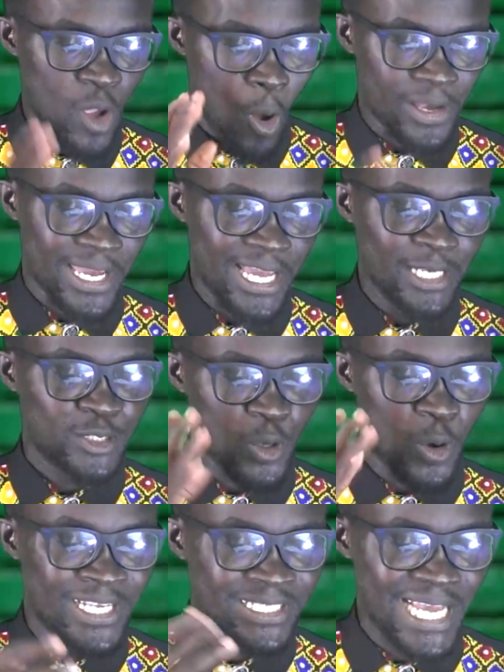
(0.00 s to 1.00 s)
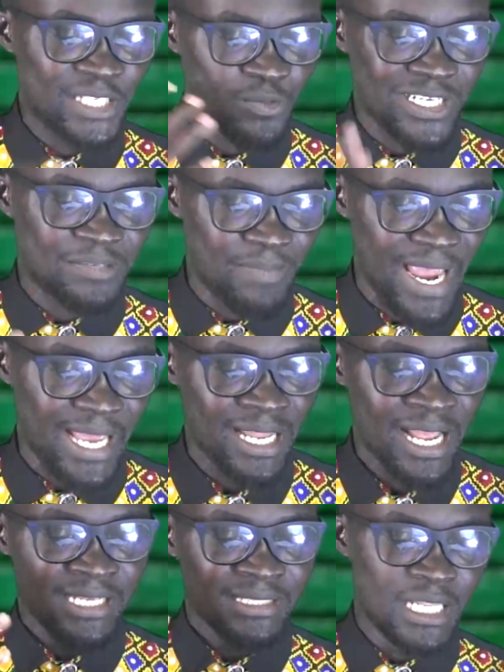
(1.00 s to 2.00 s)
Okay, so he says, which men
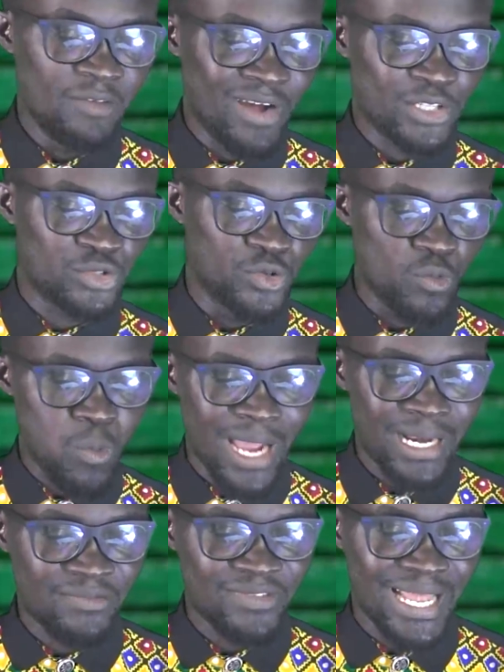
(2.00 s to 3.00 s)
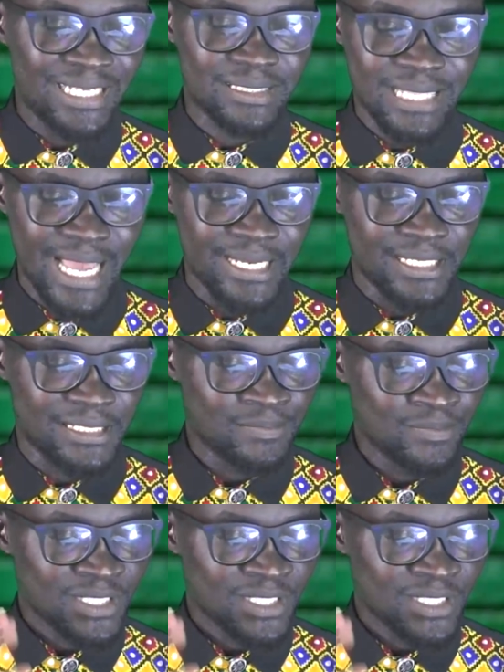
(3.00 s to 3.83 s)
deliver to one that is learned,